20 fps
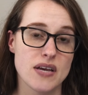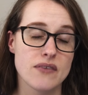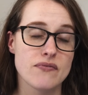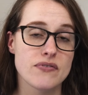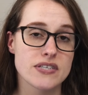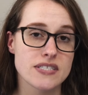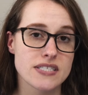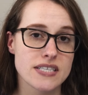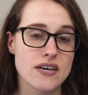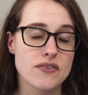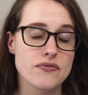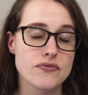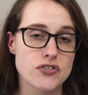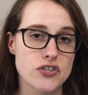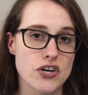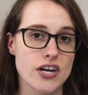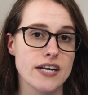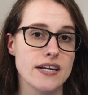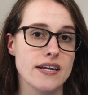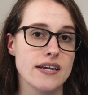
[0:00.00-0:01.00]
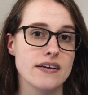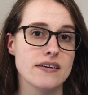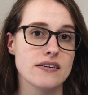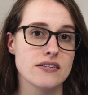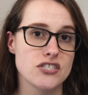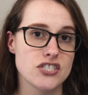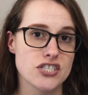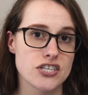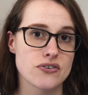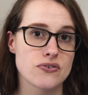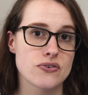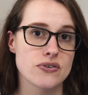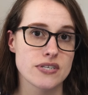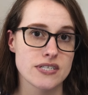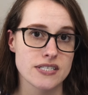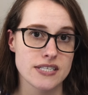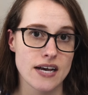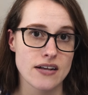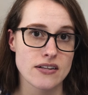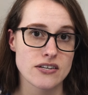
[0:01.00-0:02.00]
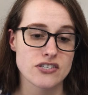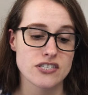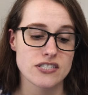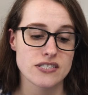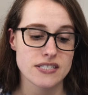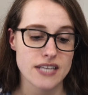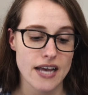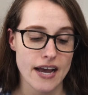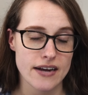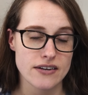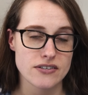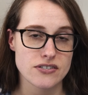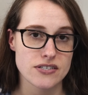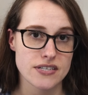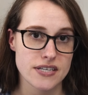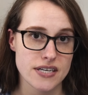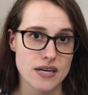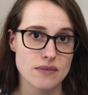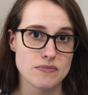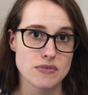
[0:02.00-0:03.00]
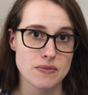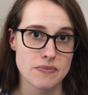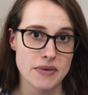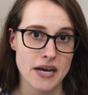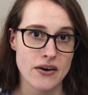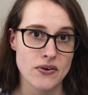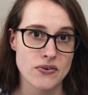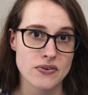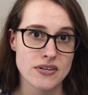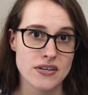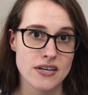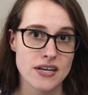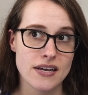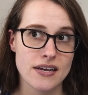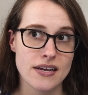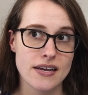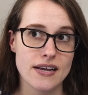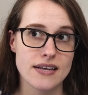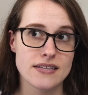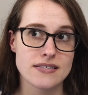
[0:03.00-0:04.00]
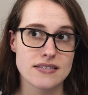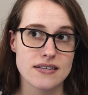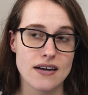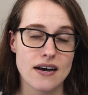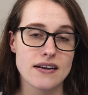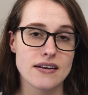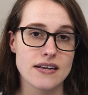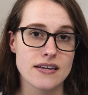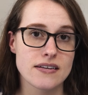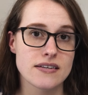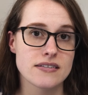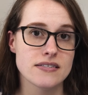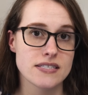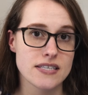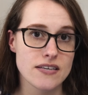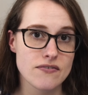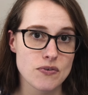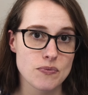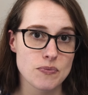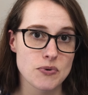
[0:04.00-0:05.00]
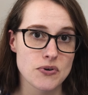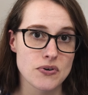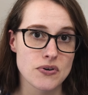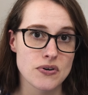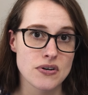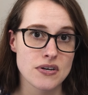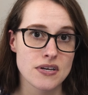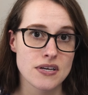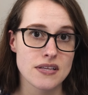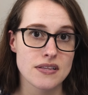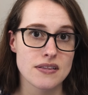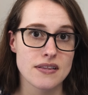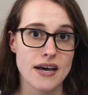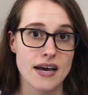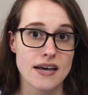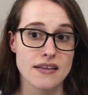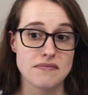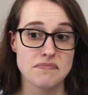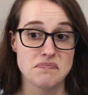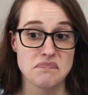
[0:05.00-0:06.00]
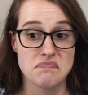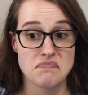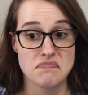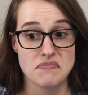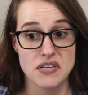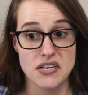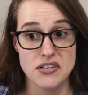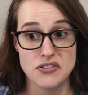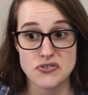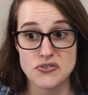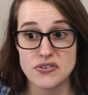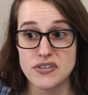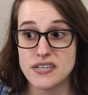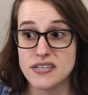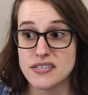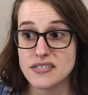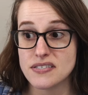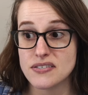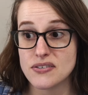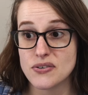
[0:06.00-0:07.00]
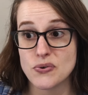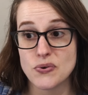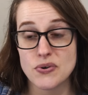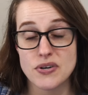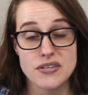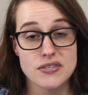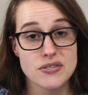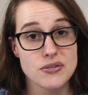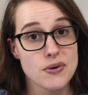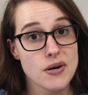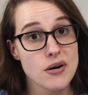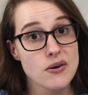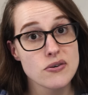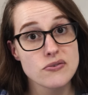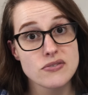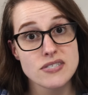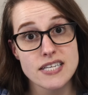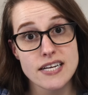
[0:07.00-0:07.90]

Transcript: If a self training general intelligence actually comes about, it's not inconceivable that they treat us according to our own